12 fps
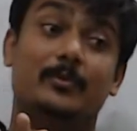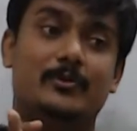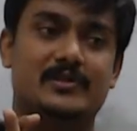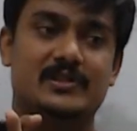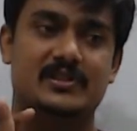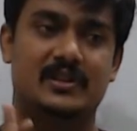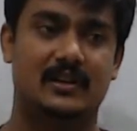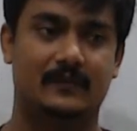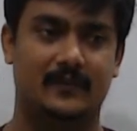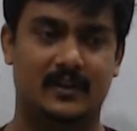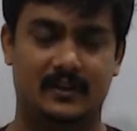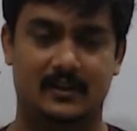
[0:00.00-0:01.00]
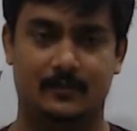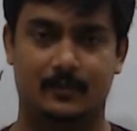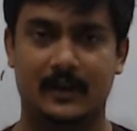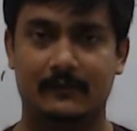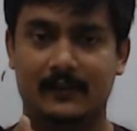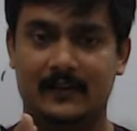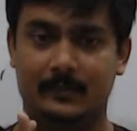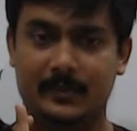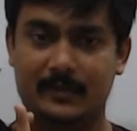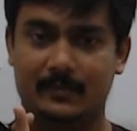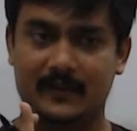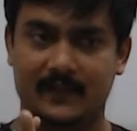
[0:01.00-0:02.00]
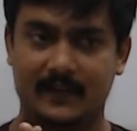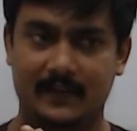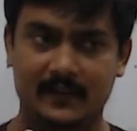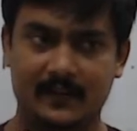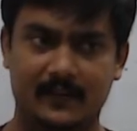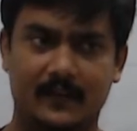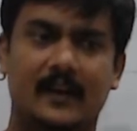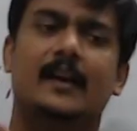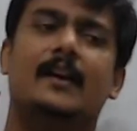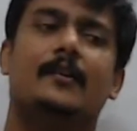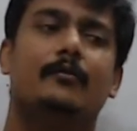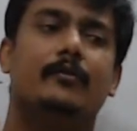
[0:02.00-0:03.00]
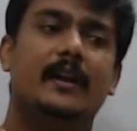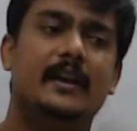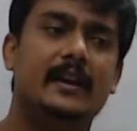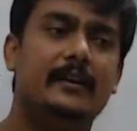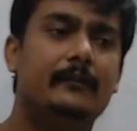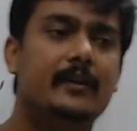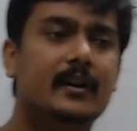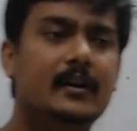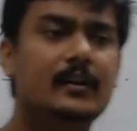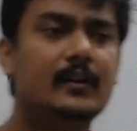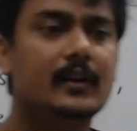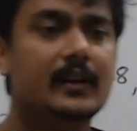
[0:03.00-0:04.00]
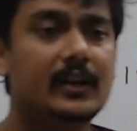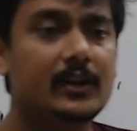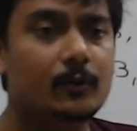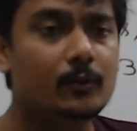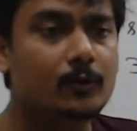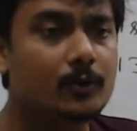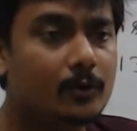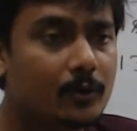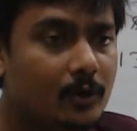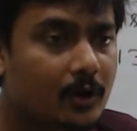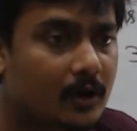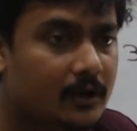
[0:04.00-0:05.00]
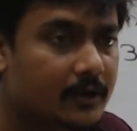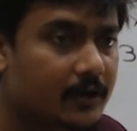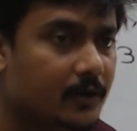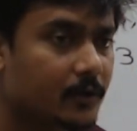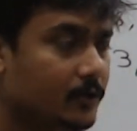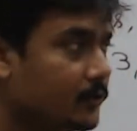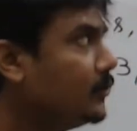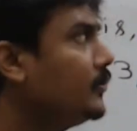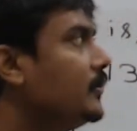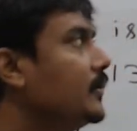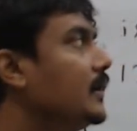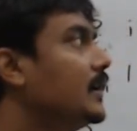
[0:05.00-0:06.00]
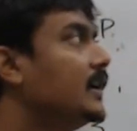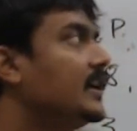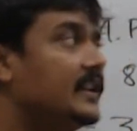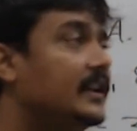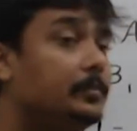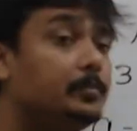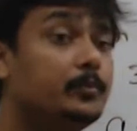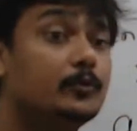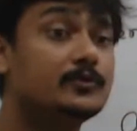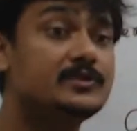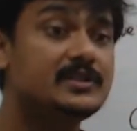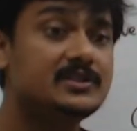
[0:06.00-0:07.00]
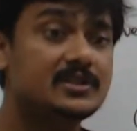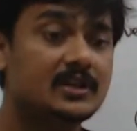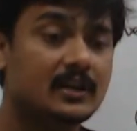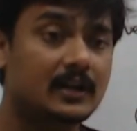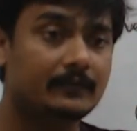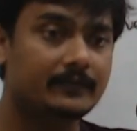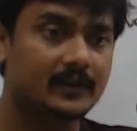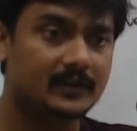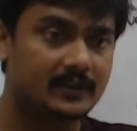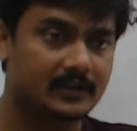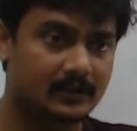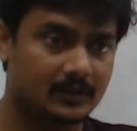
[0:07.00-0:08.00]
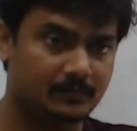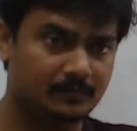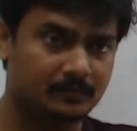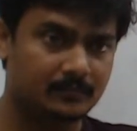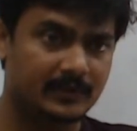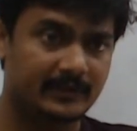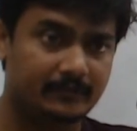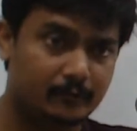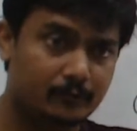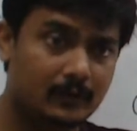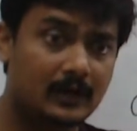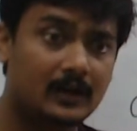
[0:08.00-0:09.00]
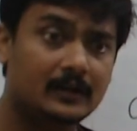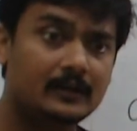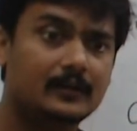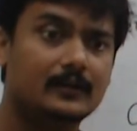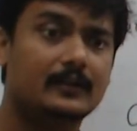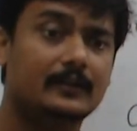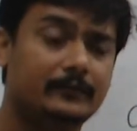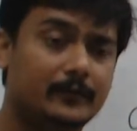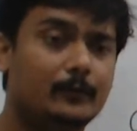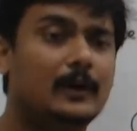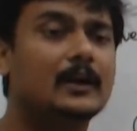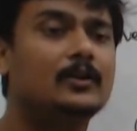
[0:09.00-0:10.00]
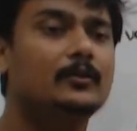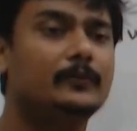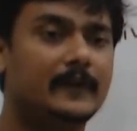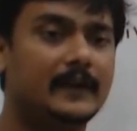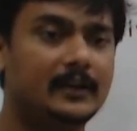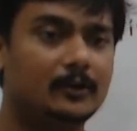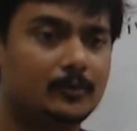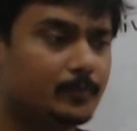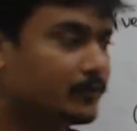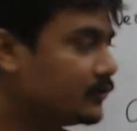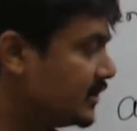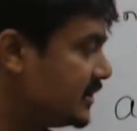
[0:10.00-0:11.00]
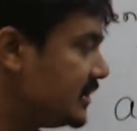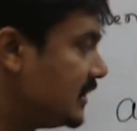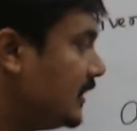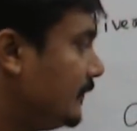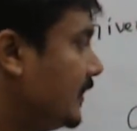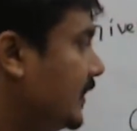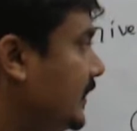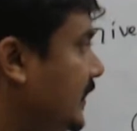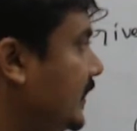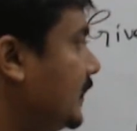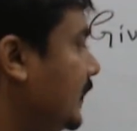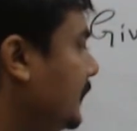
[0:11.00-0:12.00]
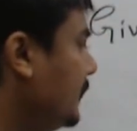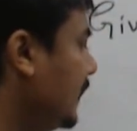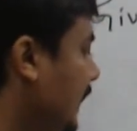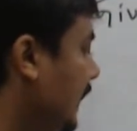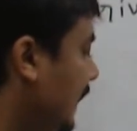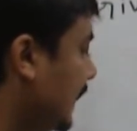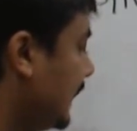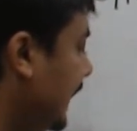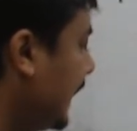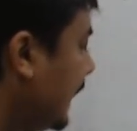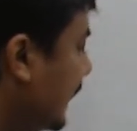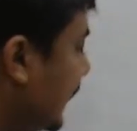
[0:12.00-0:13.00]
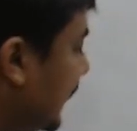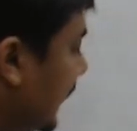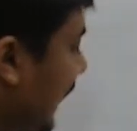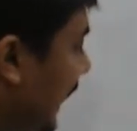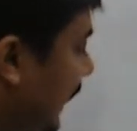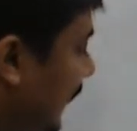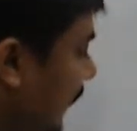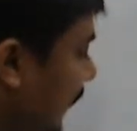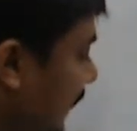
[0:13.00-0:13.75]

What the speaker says: Position of the term. I will repeat my sentence. Whenever you do not know the position of a term, if you want to find out position of the term, take it as